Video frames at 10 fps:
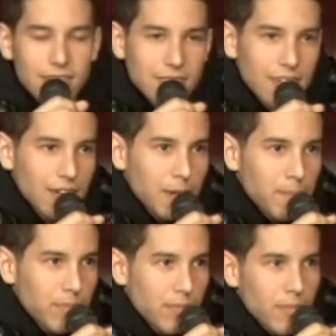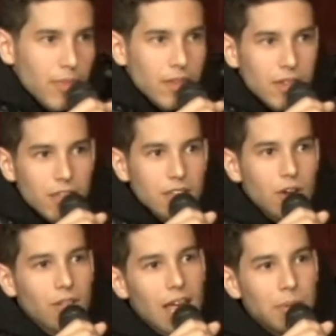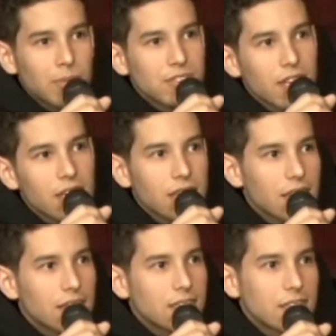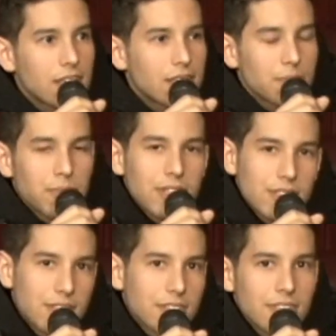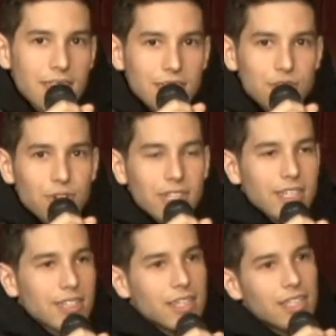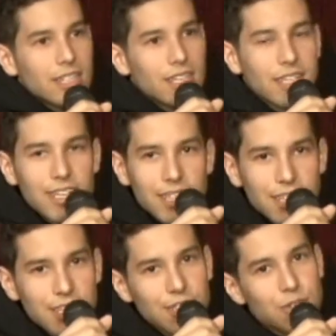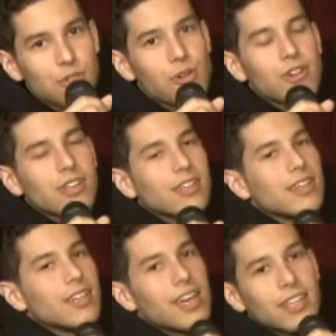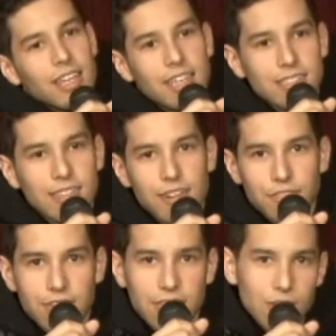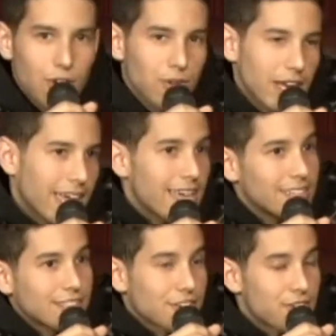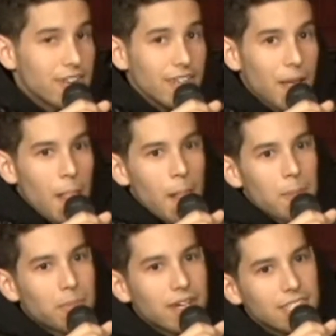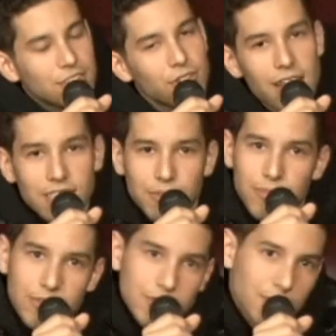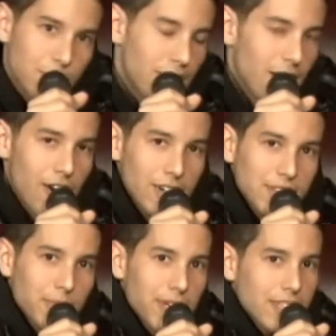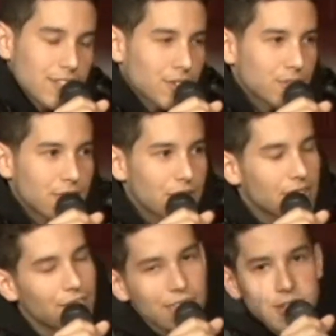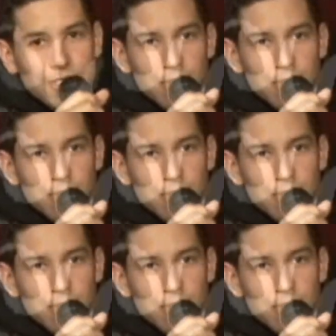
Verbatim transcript: It's um, you know, a lot of people say that that the the, the scene is really in, in, in, in New York, in LA, and stuff, and you know, can't disagree. But Detroit has some some great artists, man. So d- definitely don't